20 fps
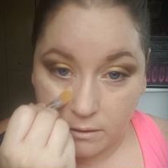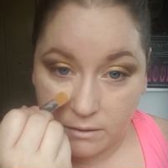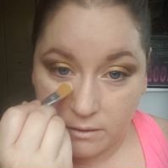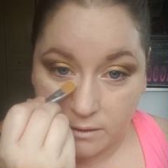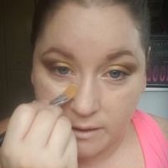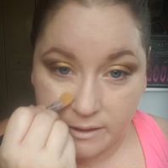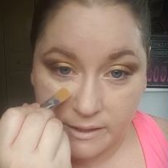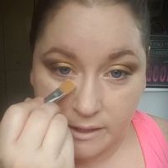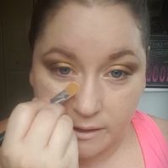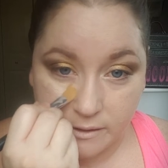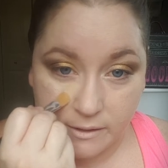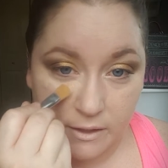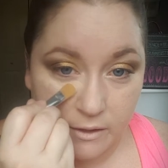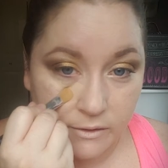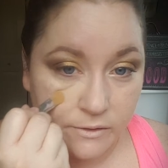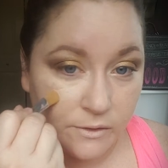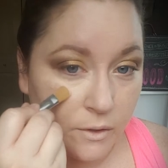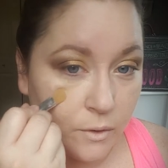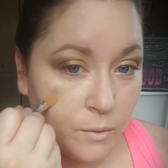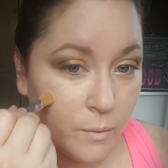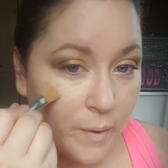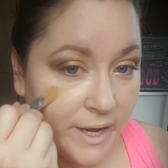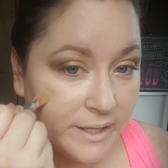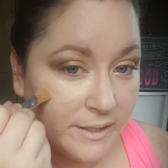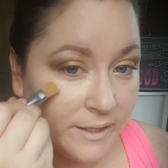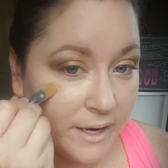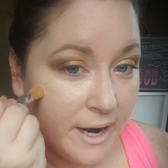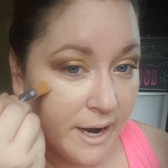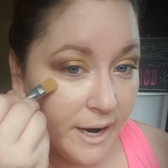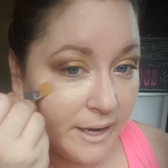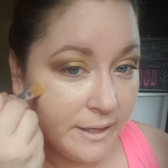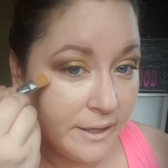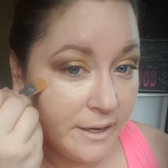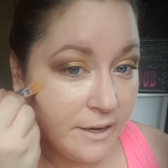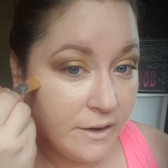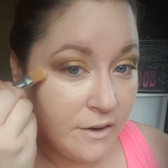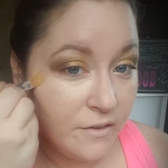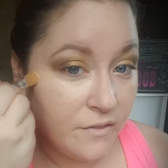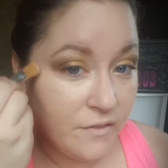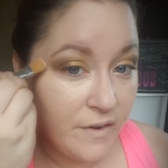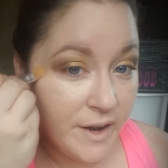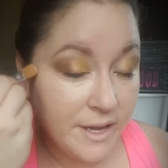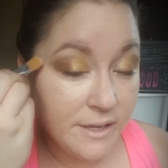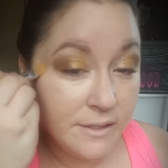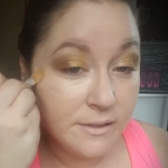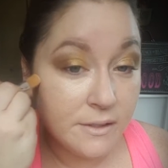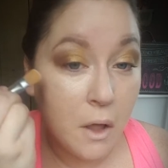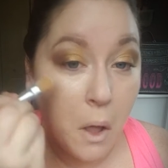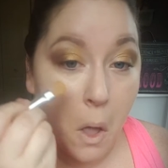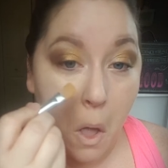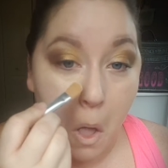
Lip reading: This is also a way to highlight your face.